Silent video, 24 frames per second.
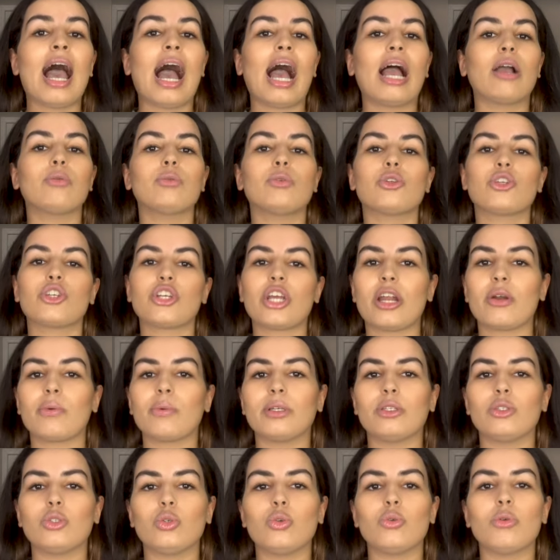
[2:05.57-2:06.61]
I will share
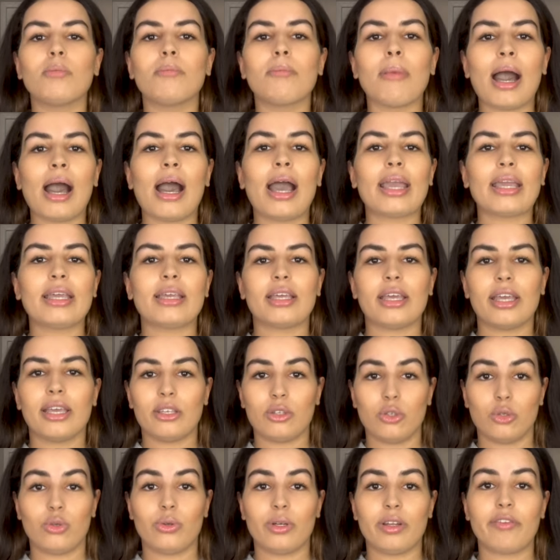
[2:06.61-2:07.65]
with you my
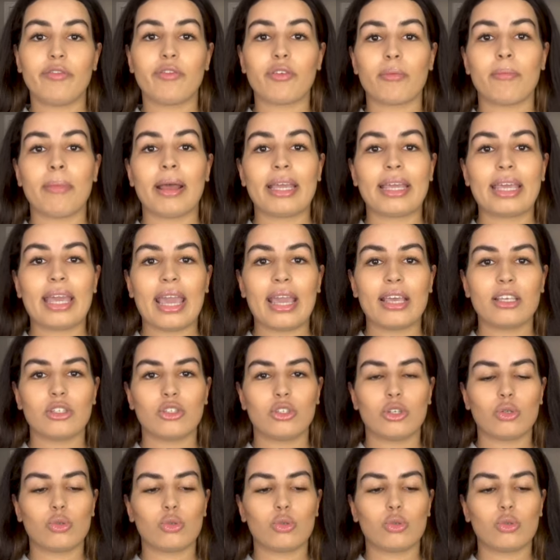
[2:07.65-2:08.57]
history for my case,